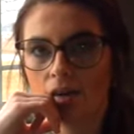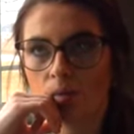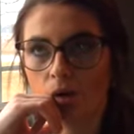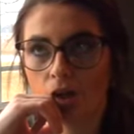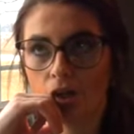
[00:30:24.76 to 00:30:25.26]

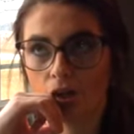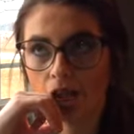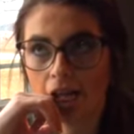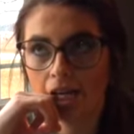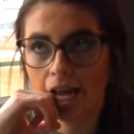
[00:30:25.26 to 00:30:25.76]
we're gonna do
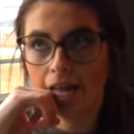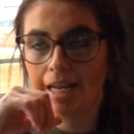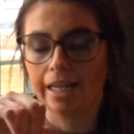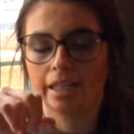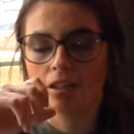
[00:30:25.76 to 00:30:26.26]
that
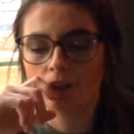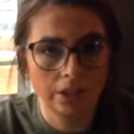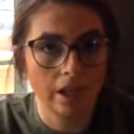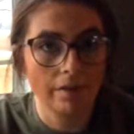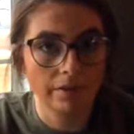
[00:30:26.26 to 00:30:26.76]
again. We
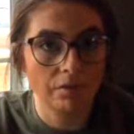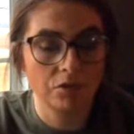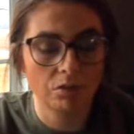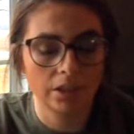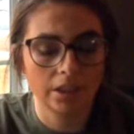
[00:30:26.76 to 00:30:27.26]
still have
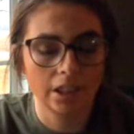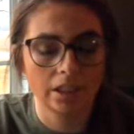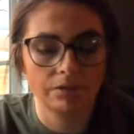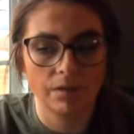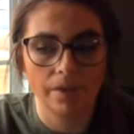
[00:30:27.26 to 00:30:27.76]
leftover
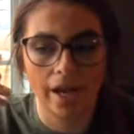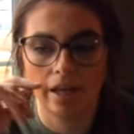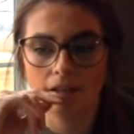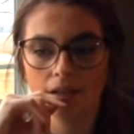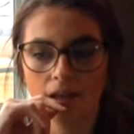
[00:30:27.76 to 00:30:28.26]
seeds from
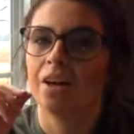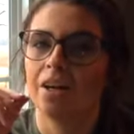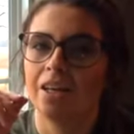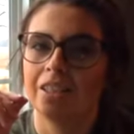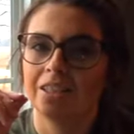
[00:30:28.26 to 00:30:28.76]
that.
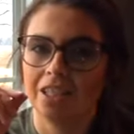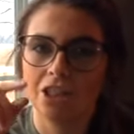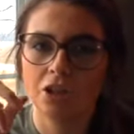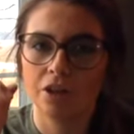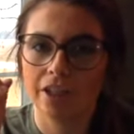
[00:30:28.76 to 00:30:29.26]
They're
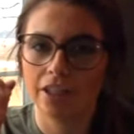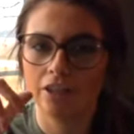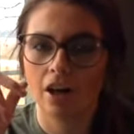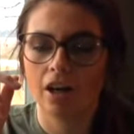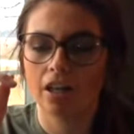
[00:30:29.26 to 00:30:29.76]

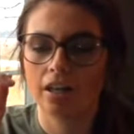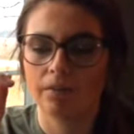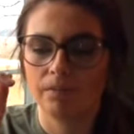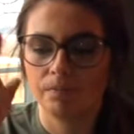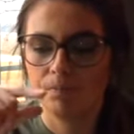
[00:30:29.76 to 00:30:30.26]
Detroit dark
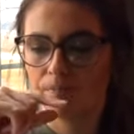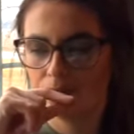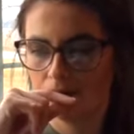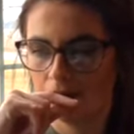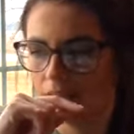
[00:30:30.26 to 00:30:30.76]

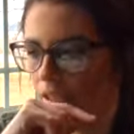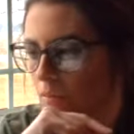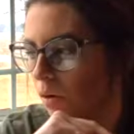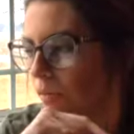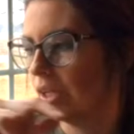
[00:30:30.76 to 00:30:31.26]
beets
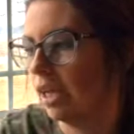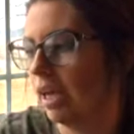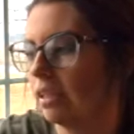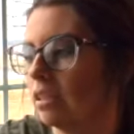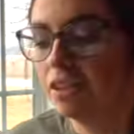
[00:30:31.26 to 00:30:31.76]
is what we
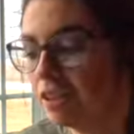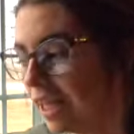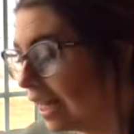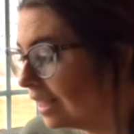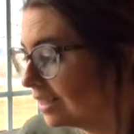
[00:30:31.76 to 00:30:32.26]
get. So
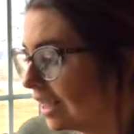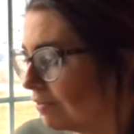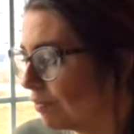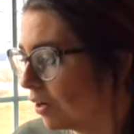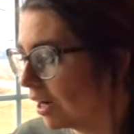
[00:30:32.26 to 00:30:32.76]
that is
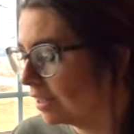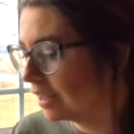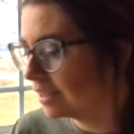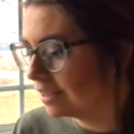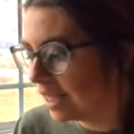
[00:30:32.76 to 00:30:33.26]
it for
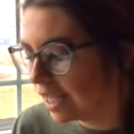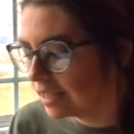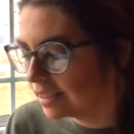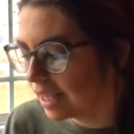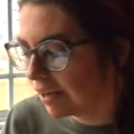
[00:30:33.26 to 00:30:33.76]
the
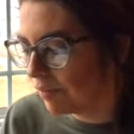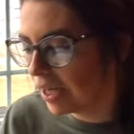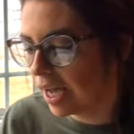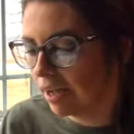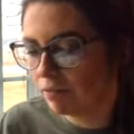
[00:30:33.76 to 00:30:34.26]
seeds that we
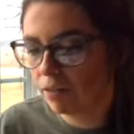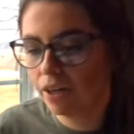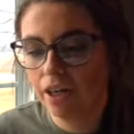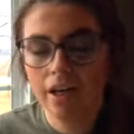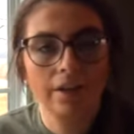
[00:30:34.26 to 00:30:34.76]
got
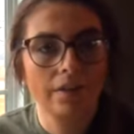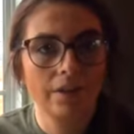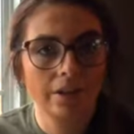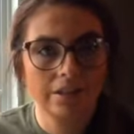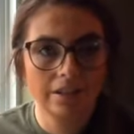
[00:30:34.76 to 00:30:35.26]
for
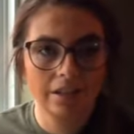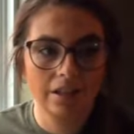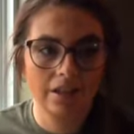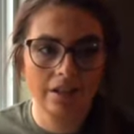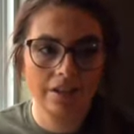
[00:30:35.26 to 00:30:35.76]

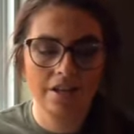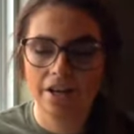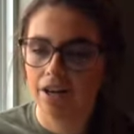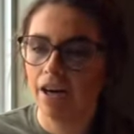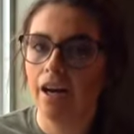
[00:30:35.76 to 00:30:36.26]
this
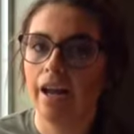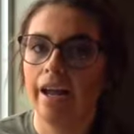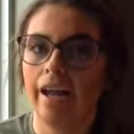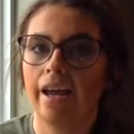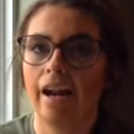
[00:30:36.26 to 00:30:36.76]
year,
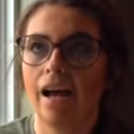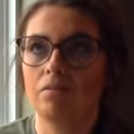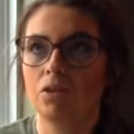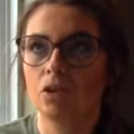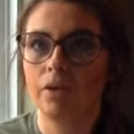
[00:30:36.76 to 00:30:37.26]
and
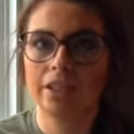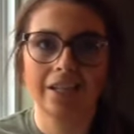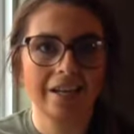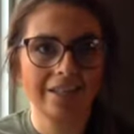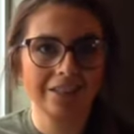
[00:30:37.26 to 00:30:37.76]
I'm so
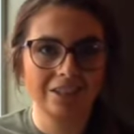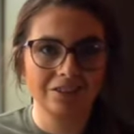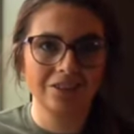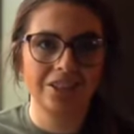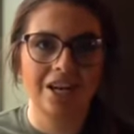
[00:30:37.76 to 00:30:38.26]
excited
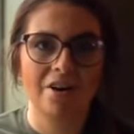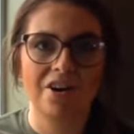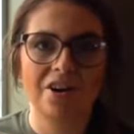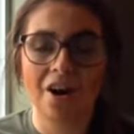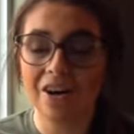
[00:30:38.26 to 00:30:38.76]
to see how
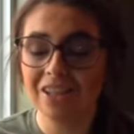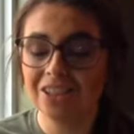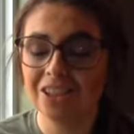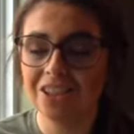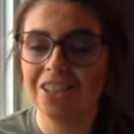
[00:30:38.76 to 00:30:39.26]
our
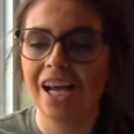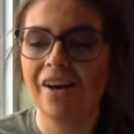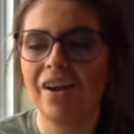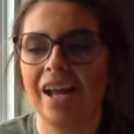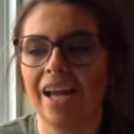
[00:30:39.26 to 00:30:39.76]
garden turns
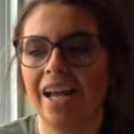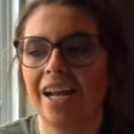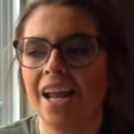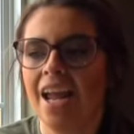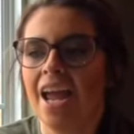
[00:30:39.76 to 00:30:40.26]
out, and